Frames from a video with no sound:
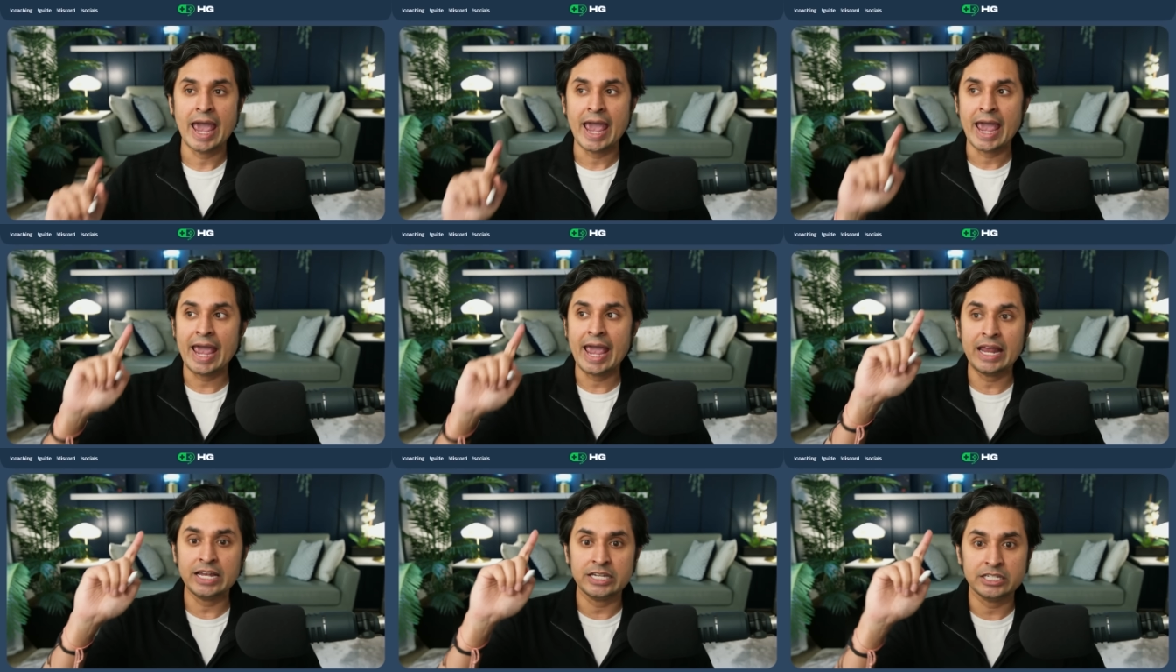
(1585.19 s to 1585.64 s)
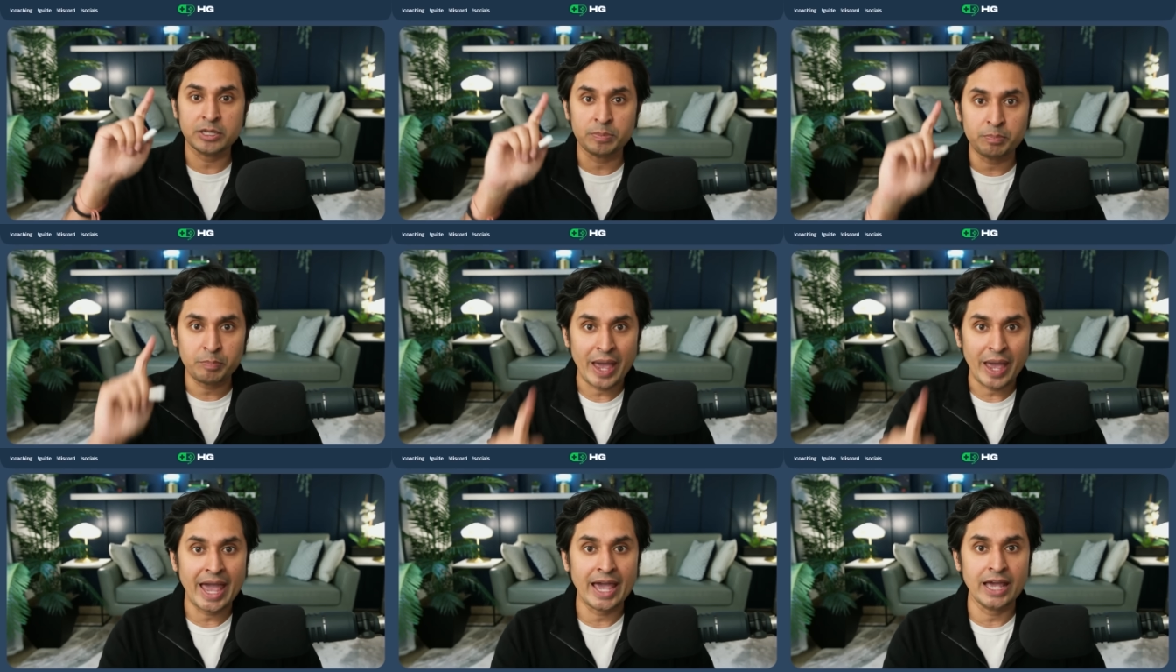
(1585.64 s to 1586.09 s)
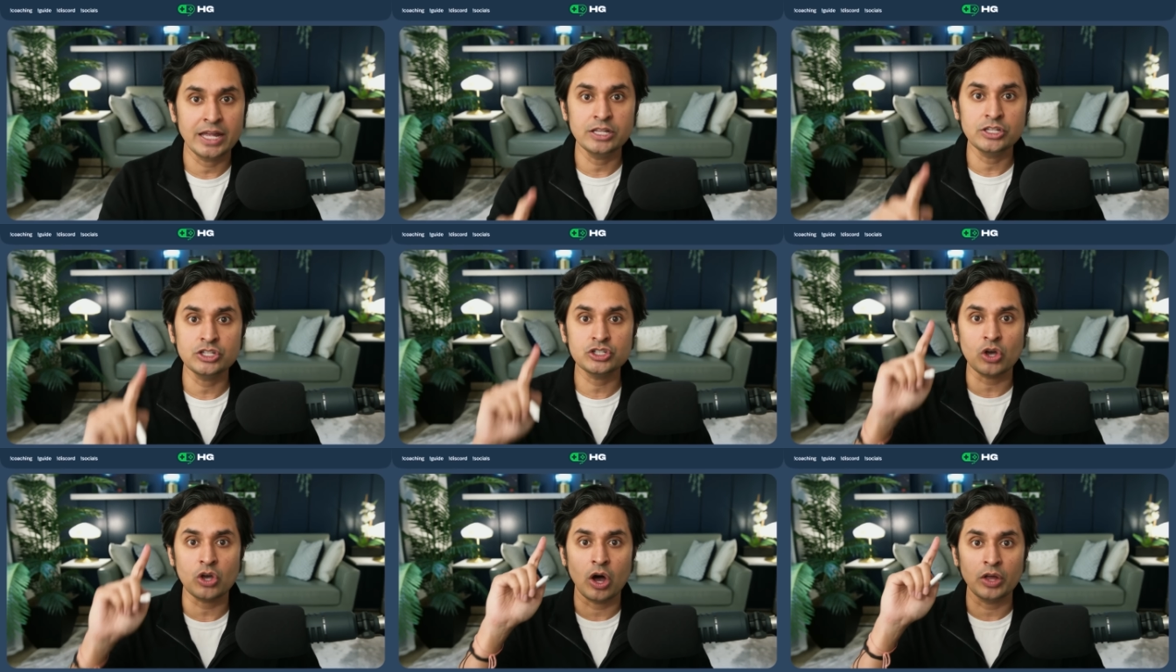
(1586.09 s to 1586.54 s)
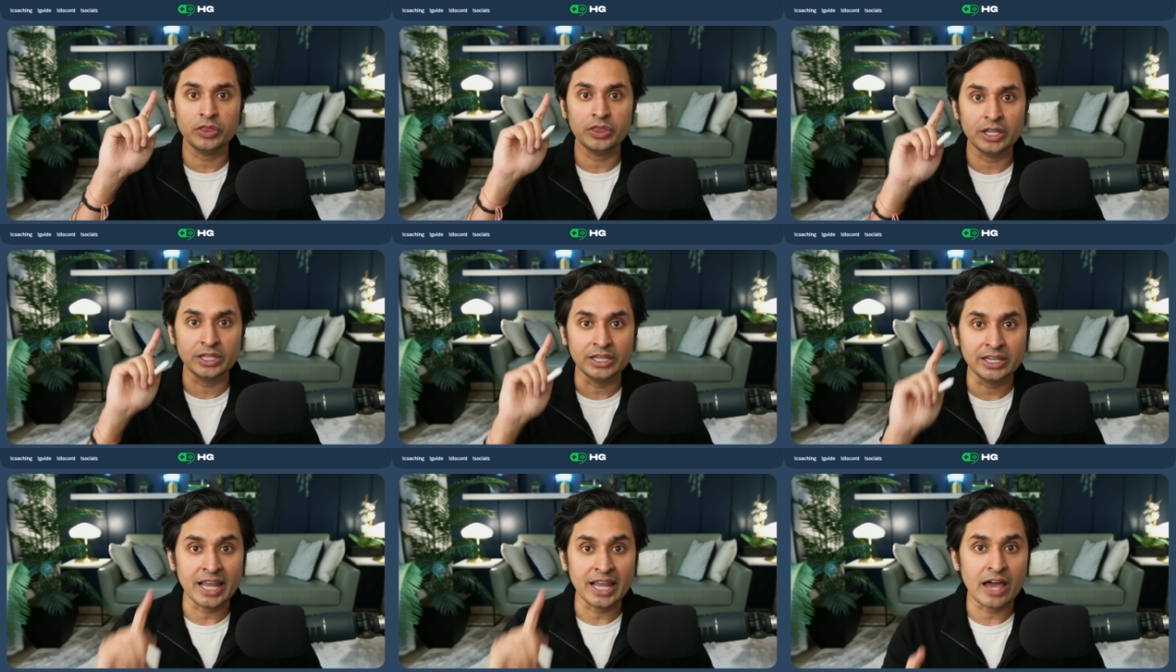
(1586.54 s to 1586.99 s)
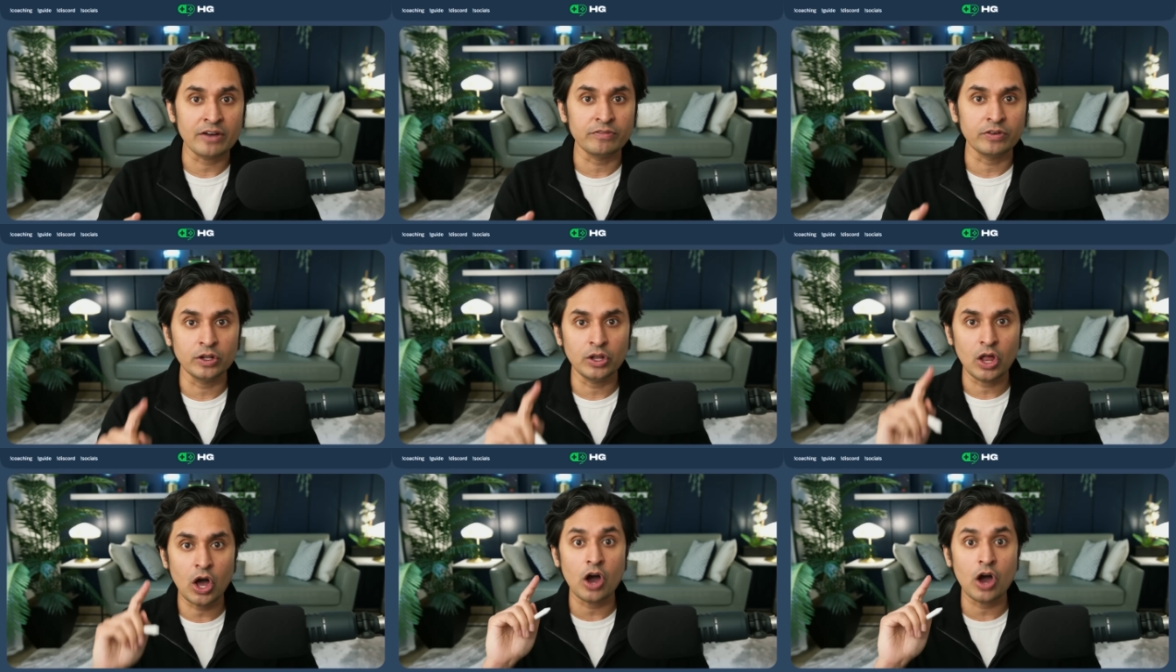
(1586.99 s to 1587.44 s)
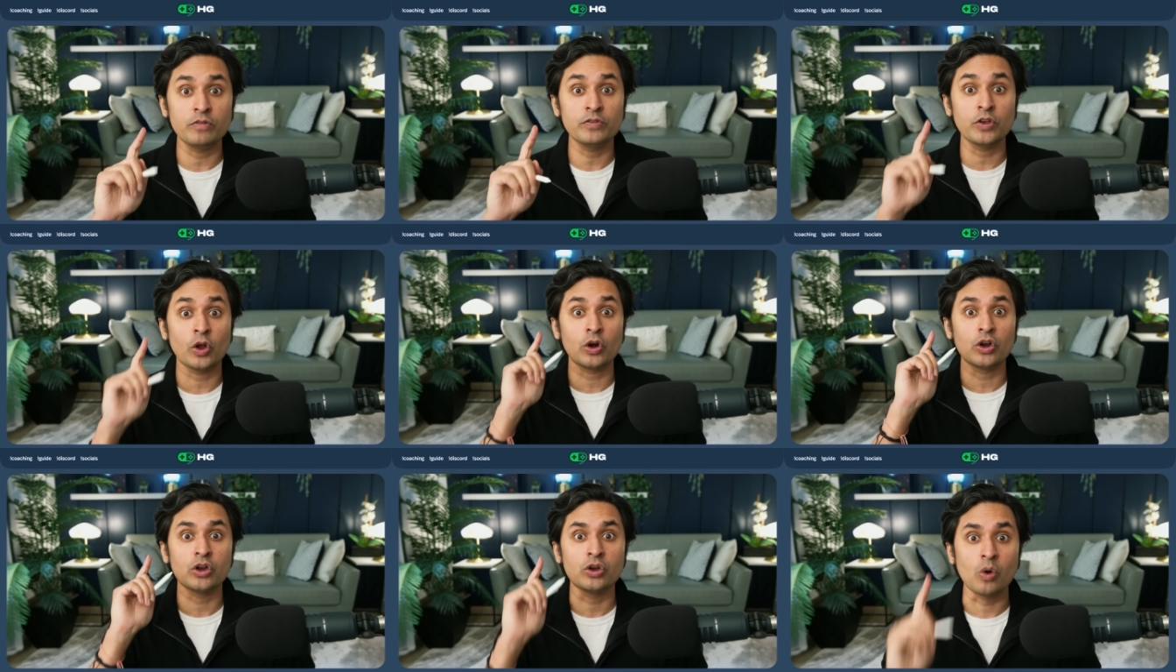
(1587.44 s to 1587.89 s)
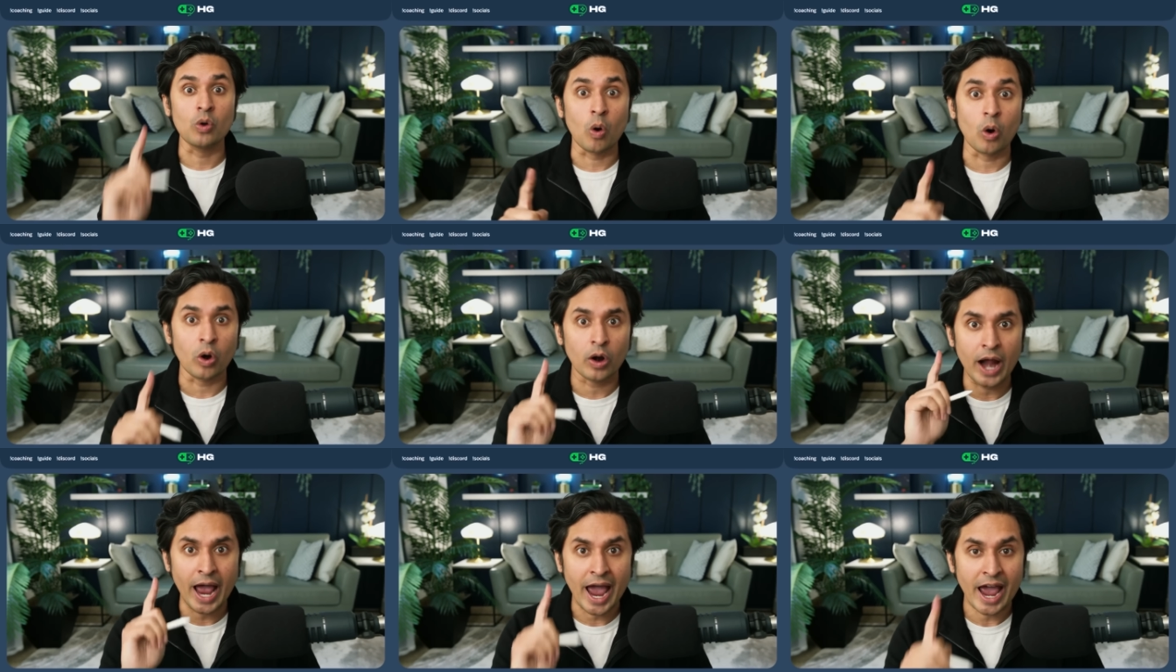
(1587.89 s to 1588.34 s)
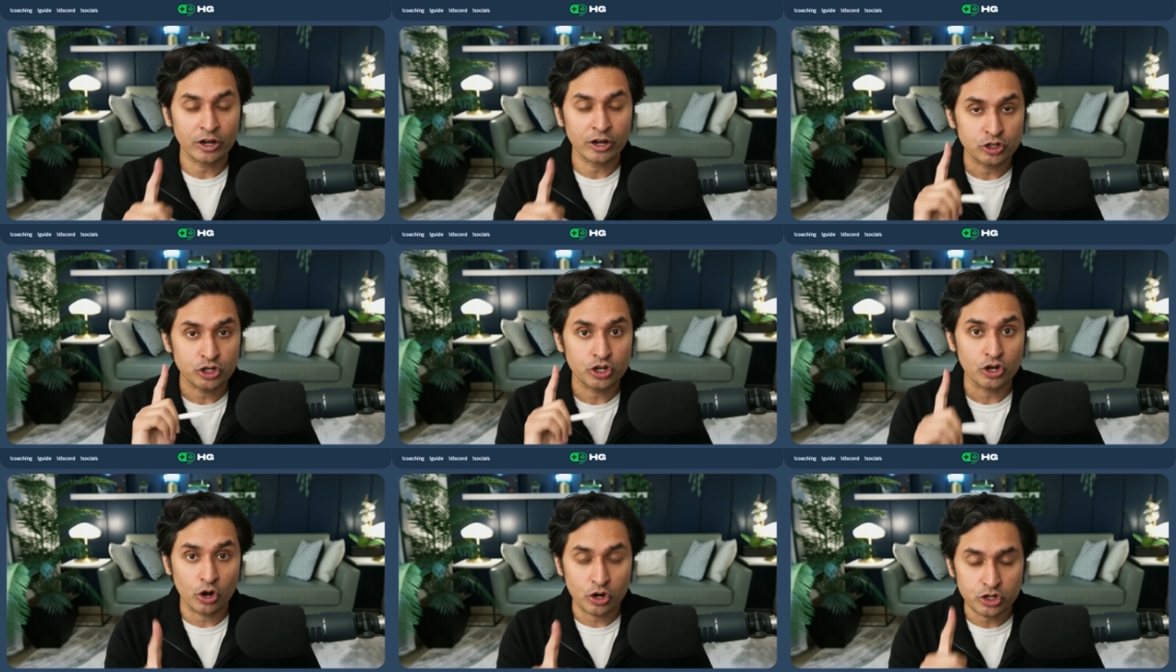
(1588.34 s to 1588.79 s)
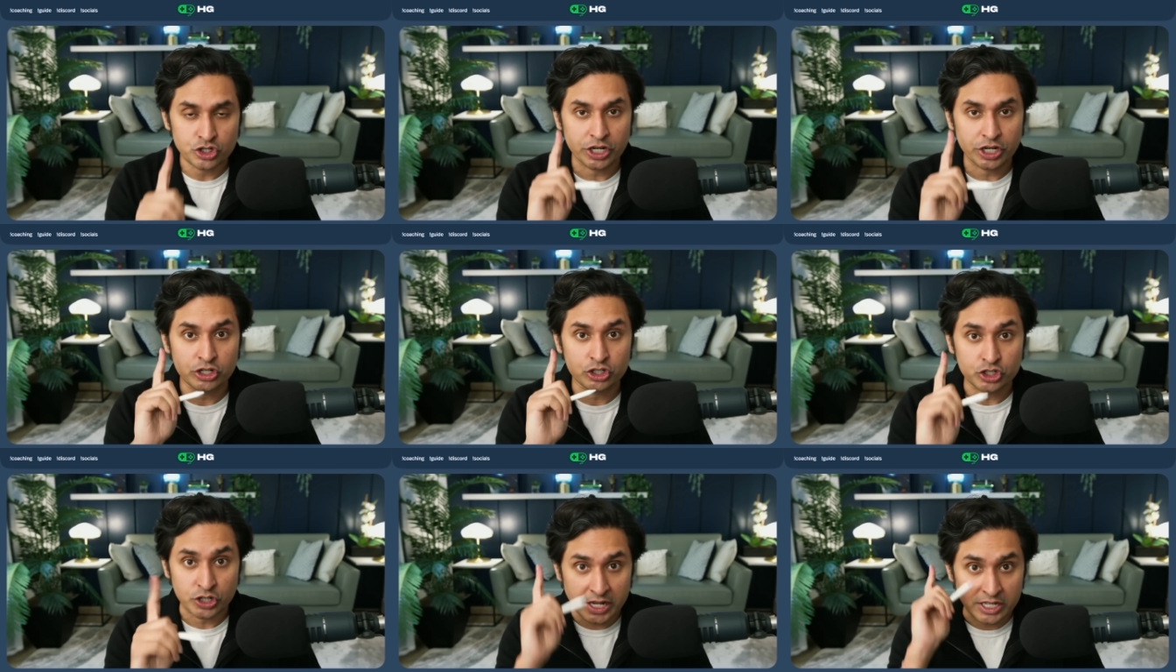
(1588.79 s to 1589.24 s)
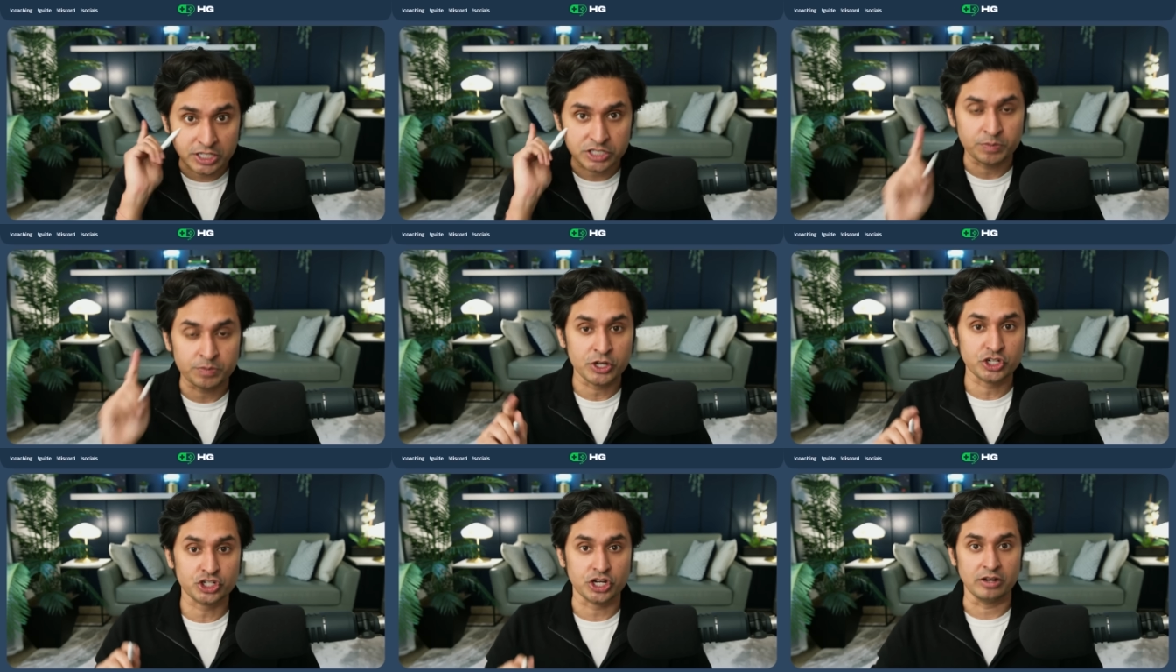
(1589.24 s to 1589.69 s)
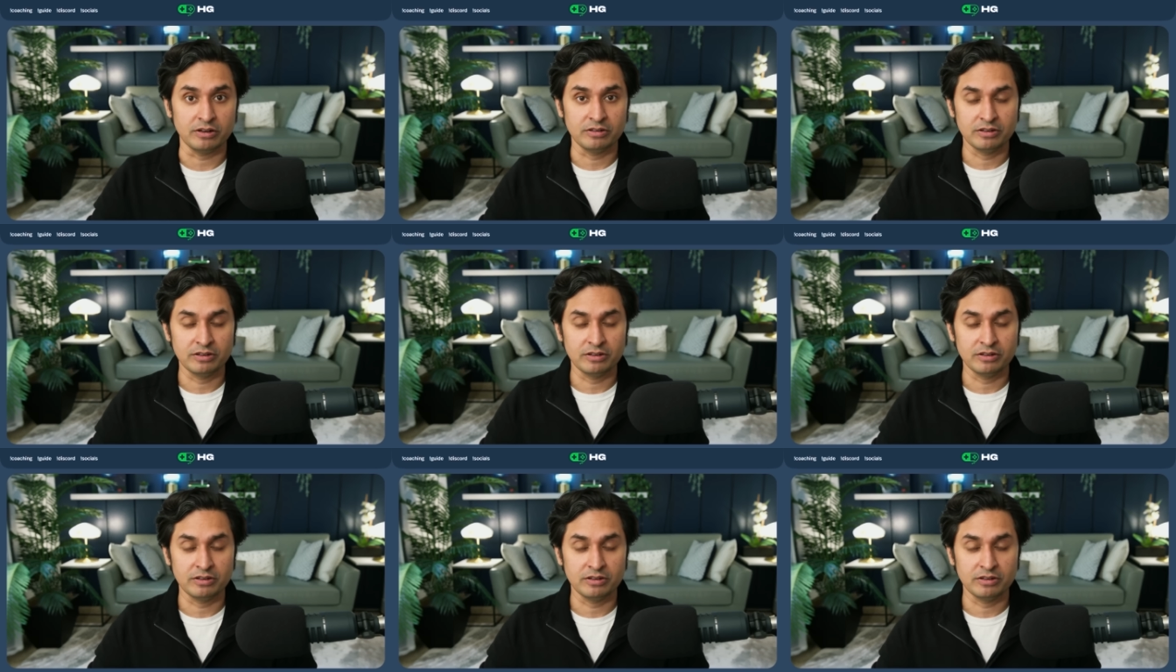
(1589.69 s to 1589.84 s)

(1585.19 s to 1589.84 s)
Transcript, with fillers: It depends on the level of your noradrenergic transmission.